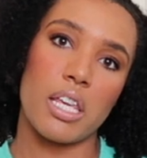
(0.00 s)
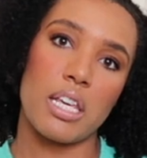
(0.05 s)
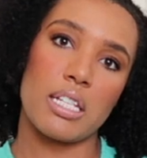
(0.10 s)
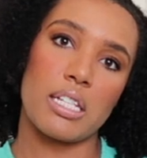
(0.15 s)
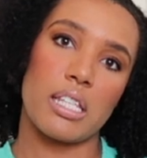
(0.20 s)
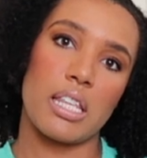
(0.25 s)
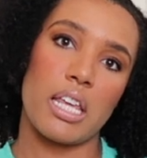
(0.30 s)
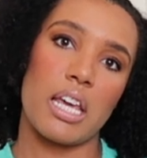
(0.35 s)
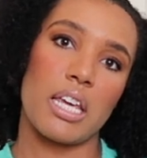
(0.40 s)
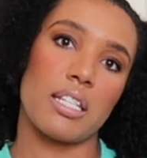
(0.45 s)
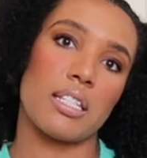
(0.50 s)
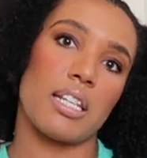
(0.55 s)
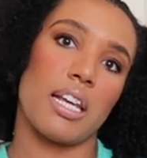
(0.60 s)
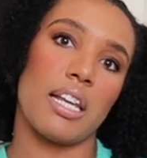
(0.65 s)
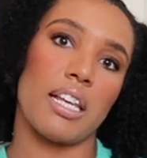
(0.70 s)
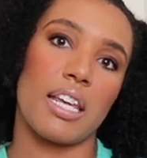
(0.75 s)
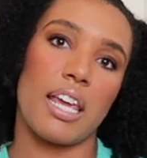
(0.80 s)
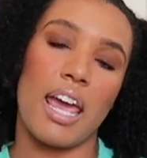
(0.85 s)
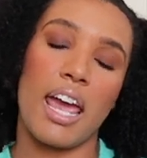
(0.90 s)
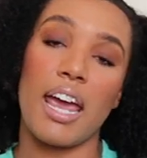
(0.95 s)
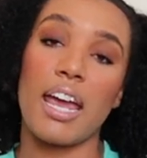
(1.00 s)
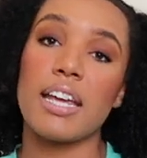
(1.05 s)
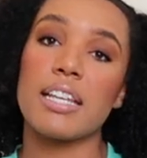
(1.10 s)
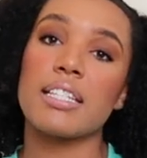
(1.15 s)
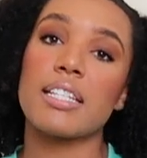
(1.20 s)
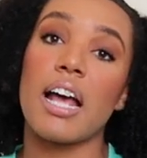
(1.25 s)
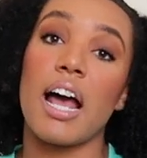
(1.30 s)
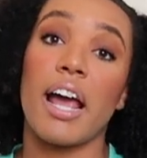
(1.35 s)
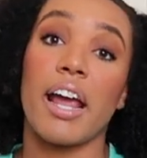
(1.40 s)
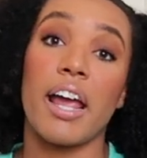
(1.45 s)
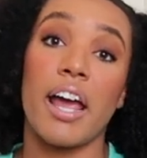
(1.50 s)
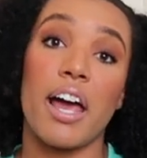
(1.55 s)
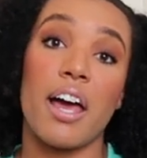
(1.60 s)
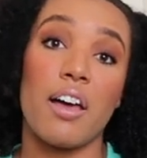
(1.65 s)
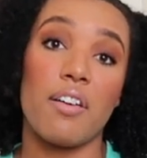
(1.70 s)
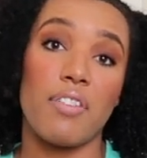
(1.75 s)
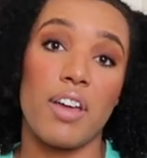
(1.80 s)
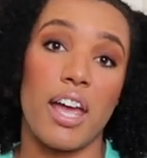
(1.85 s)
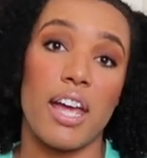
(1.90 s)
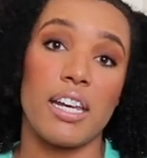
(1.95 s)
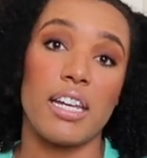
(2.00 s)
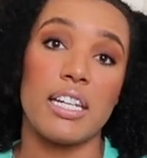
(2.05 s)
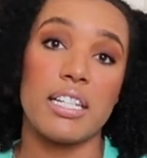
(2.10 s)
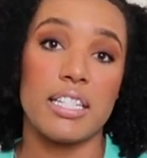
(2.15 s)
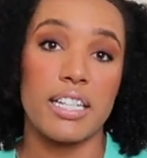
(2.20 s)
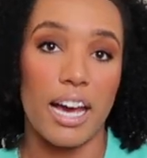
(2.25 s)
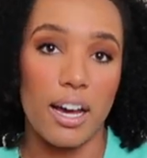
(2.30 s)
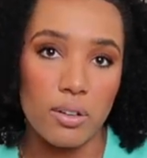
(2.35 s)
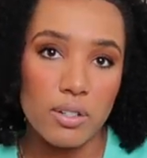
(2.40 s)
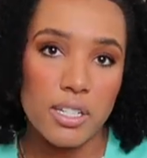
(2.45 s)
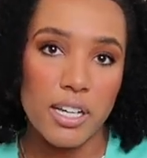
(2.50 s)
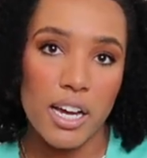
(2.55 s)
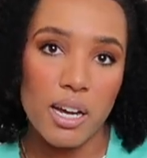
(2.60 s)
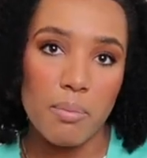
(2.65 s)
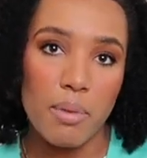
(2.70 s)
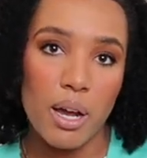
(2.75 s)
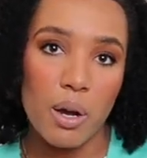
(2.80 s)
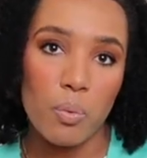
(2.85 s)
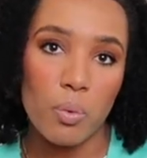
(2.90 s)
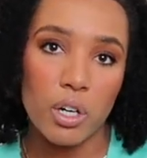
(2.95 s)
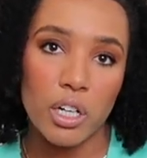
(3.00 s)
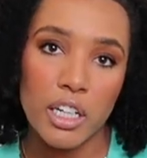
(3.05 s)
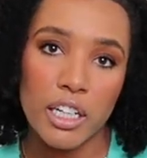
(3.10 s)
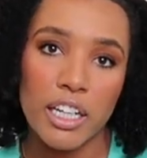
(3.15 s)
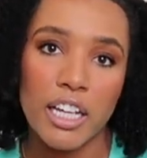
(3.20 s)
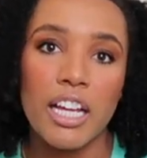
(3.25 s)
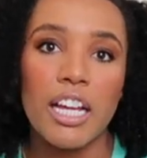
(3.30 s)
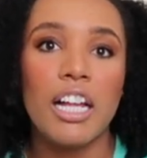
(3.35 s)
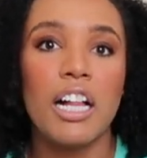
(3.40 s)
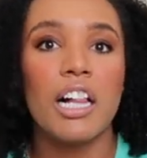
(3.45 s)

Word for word: these things in case I have any downtime at work.